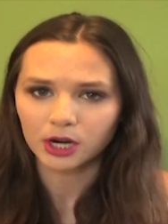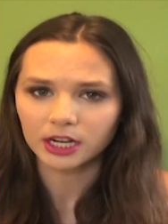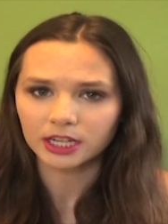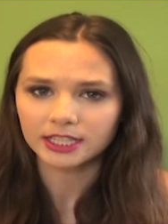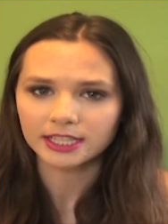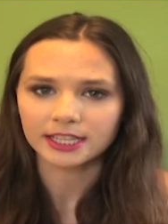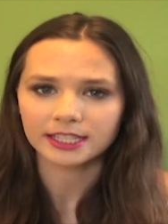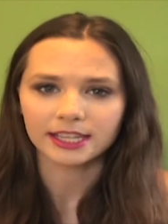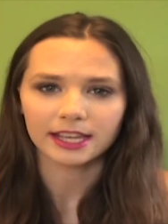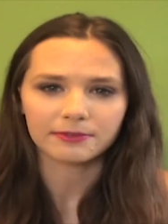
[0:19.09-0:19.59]

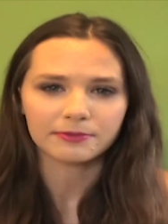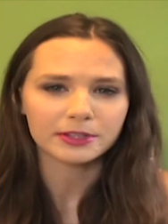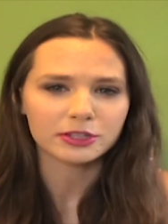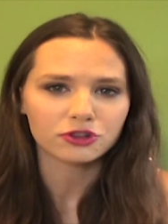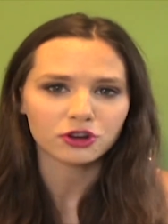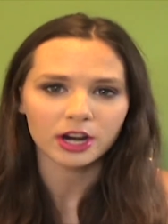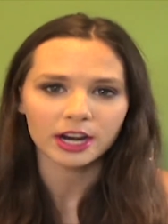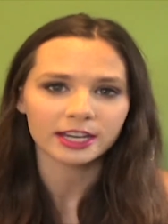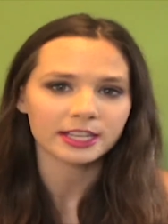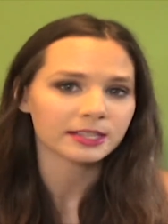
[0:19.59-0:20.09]
products since I've been
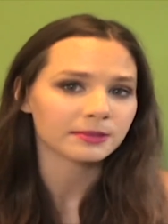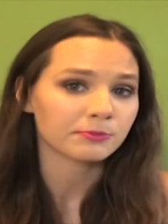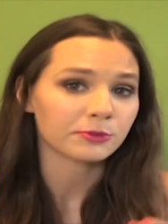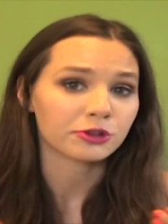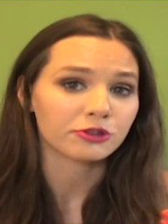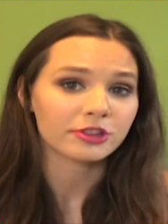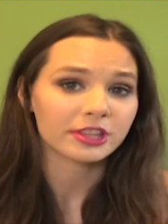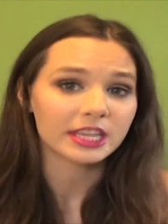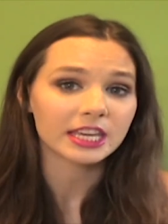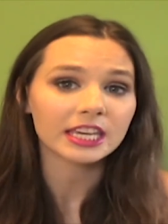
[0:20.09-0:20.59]
trying some
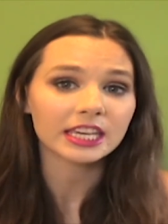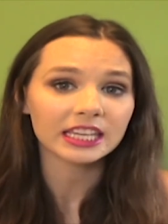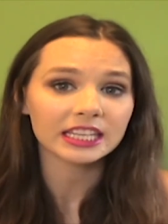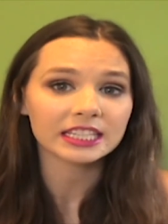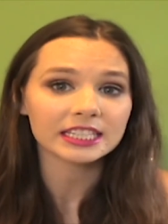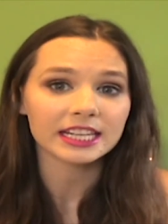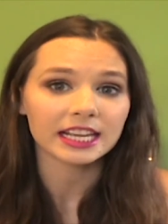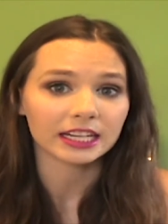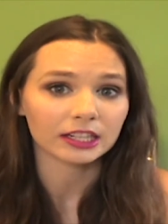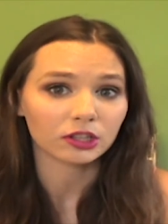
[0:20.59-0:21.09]
new
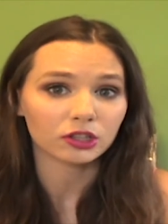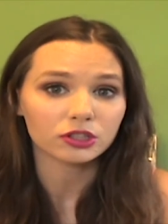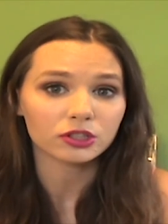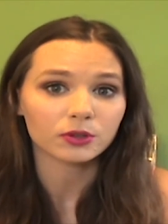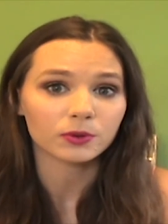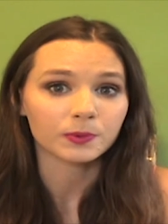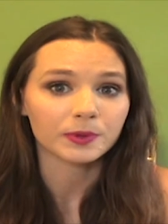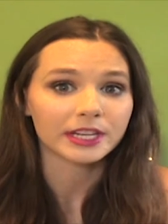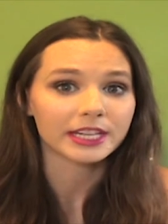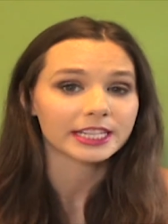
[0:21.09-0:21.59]
things and
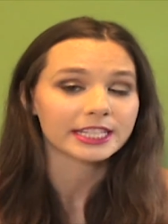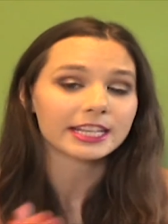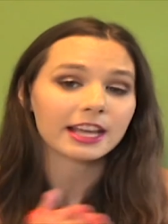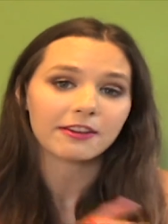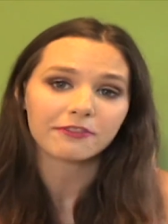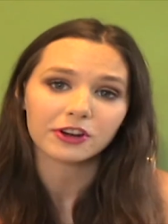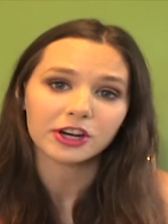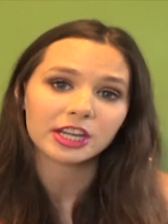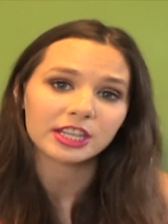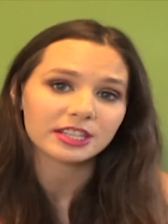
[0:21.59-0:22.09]
also
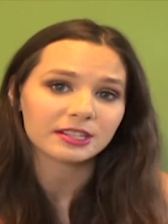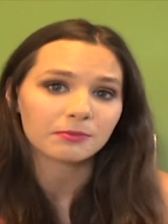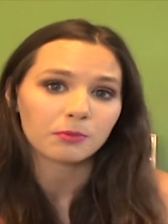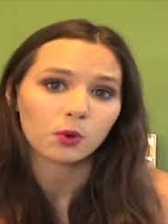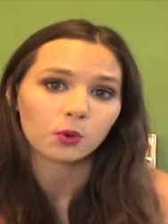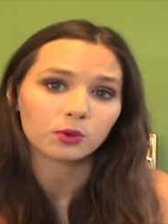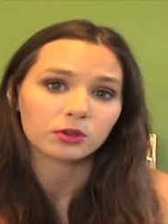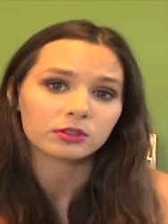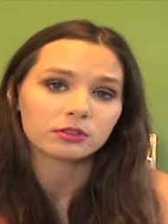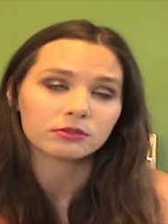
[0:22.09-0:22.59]
rediscovering some
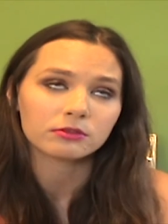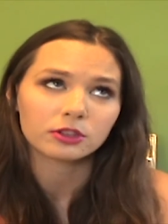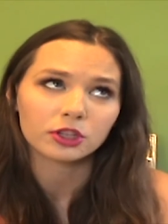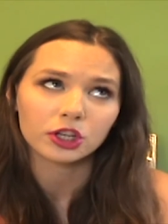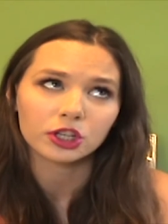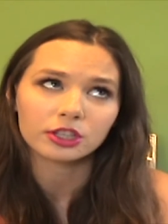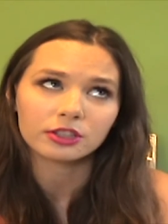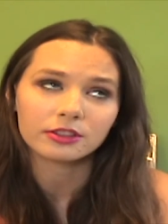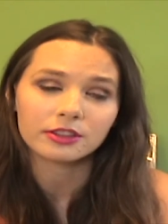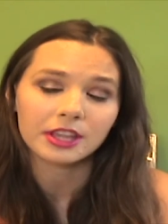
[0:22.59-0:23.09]
old
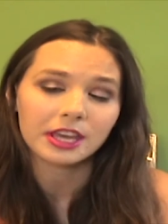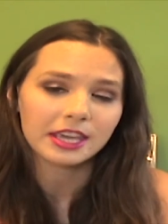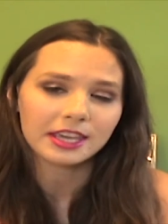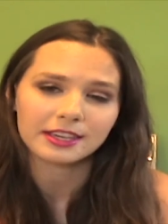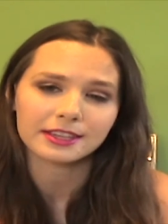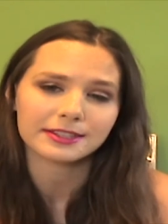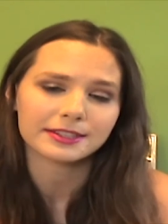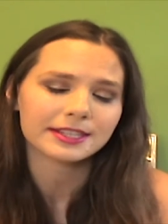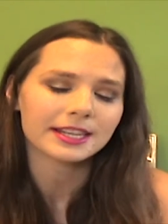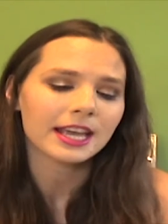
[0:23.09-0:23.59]
good
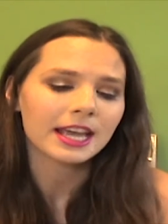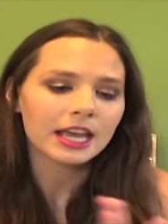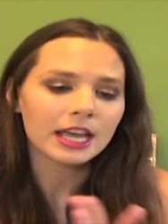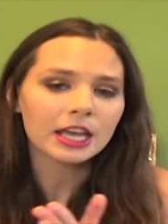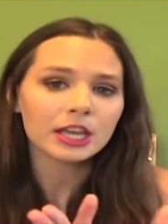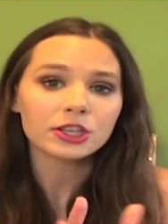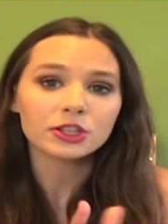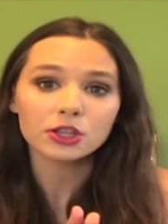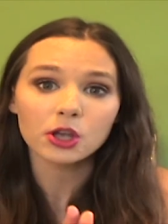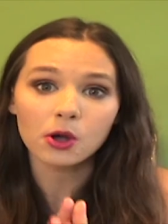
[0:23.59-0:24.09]
things.
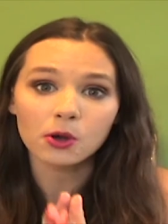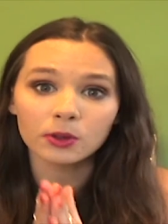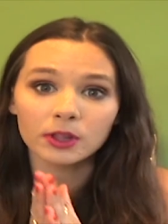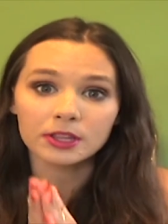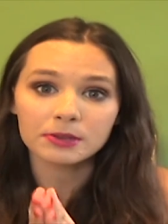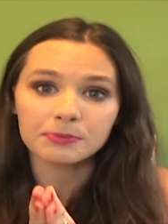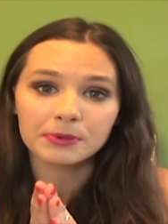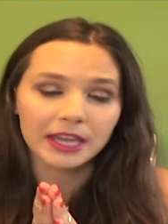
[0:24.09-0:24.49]
So let's